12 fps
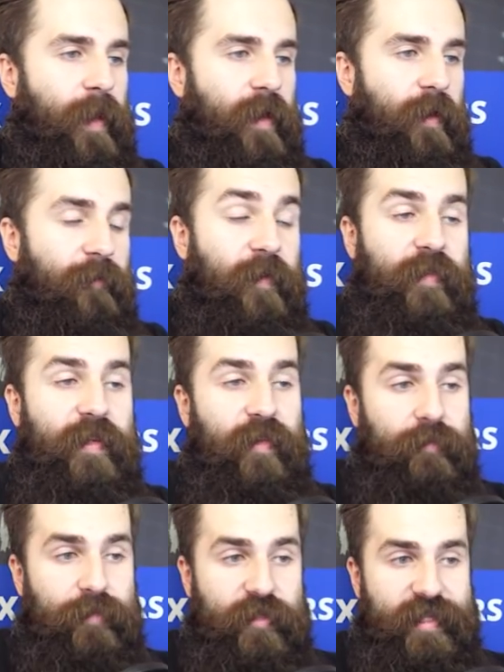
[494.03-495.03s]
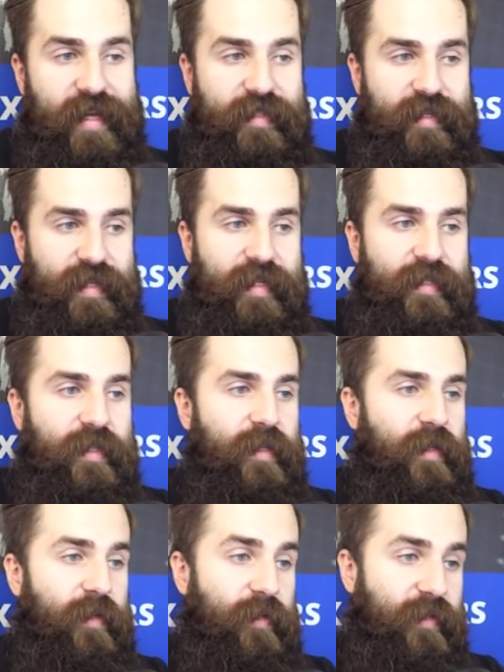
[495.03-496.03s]
51%, it's
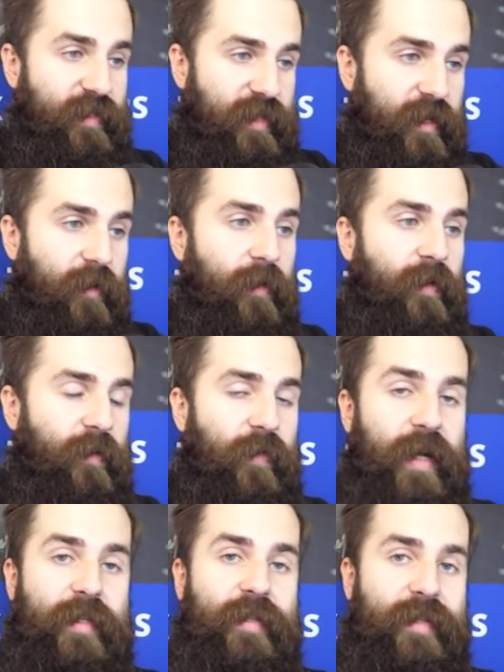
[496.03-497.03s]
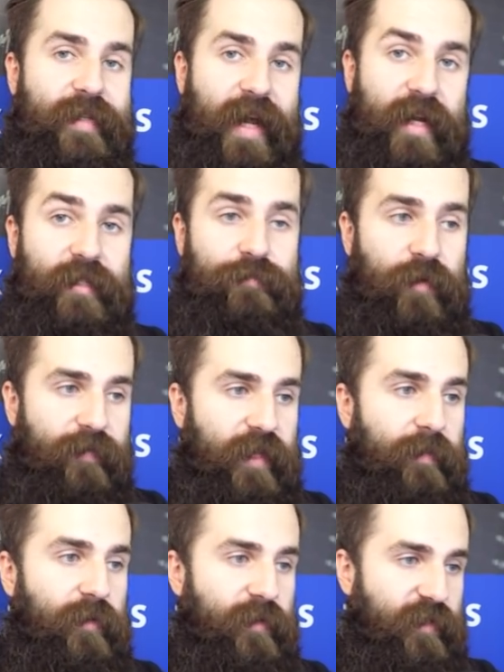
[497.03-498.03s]
still quite nice
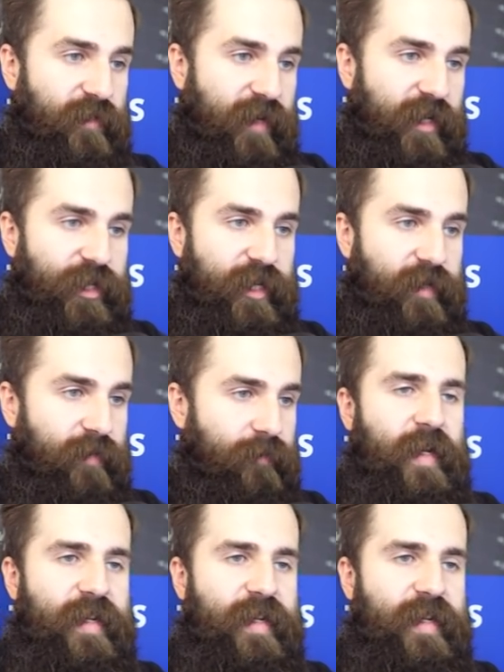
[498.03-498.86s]
profitable strategy.